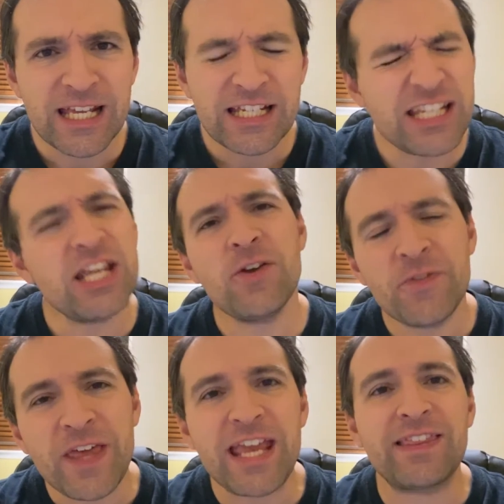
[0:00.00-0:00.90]
Do you
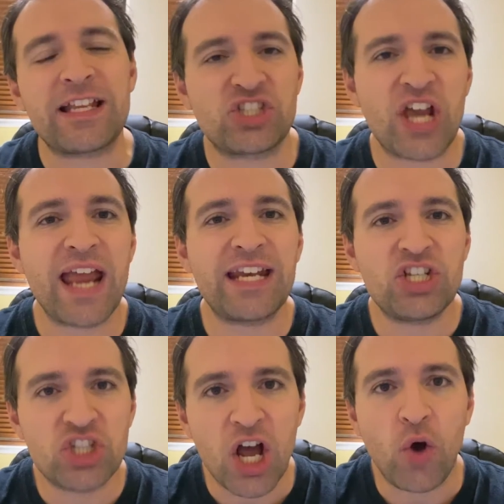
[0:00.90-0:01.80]
think that China
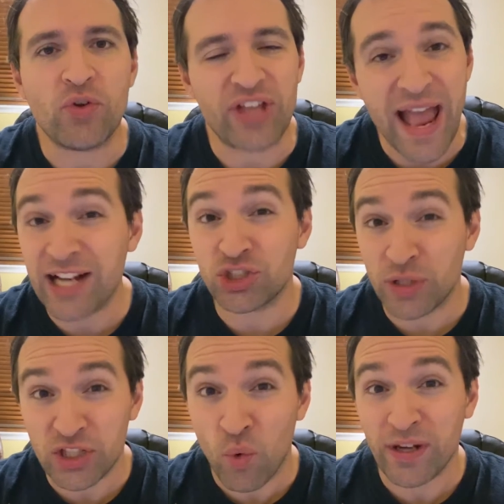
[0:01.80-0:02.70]
Joe is
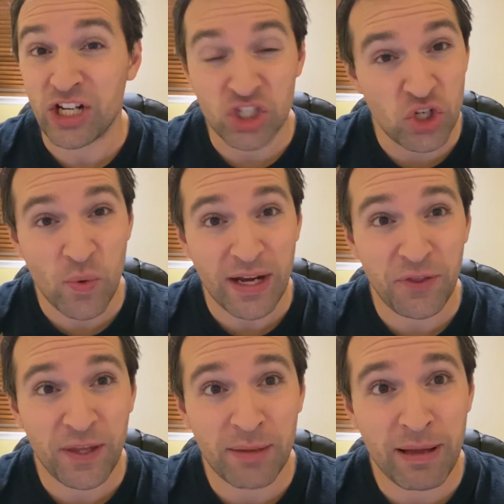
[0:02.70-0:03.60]
actually going to do
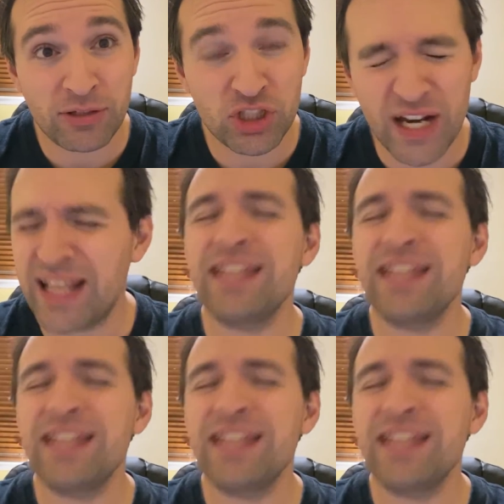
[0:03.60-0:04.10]
anything about China?